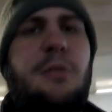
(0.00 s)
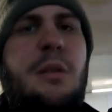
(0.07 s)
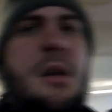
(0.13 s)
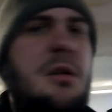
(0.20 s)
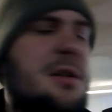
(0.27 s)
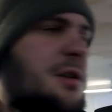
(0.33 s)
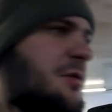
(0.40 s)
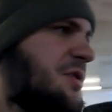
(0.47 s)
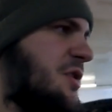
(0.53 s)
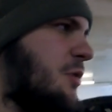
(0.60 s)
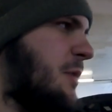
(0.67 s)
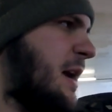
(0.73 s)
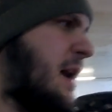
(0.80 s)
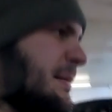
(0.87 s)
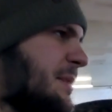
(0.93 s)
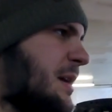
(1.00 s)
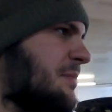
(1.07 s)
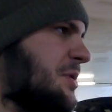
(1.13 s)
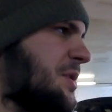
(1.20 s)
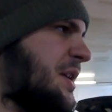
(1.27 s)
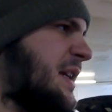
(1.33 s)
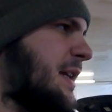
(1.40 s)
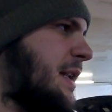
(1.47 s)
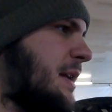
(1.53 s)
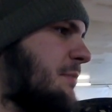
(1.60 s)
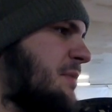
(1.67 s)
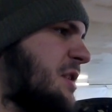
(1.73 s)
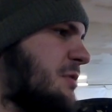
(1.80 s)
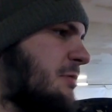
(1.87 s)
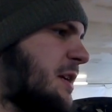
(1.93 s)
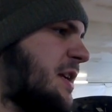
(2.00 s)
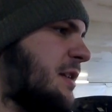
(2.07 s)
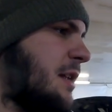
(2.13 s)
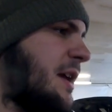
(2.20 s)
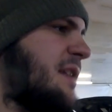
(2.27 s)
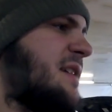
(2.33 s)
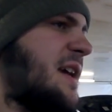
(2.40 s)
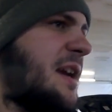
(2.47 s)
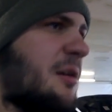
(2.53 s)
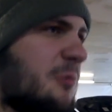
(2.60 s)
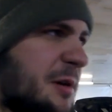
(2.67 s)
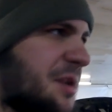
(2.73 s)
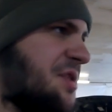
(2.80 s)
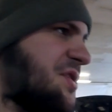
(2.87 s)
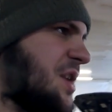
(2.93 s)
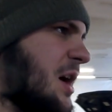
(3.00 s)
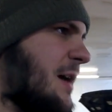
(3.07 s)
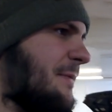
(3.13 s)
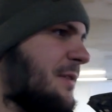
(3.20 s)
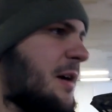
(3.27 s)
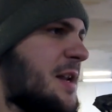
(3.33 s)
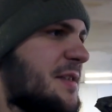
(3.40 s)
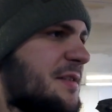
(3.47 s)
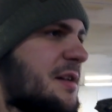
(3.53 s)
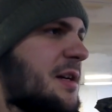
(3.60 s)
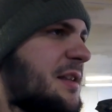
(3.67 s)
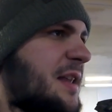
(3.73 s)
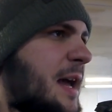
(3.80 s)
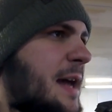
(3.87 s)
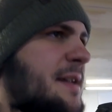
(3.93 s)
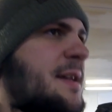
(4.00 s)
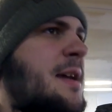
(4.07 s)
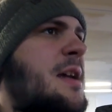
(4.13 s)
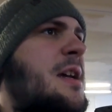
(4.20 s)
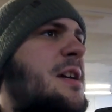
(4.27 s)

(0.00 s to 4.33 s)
crowded. There was no way I'd be able to get in between, like taking wheels off or anything like that.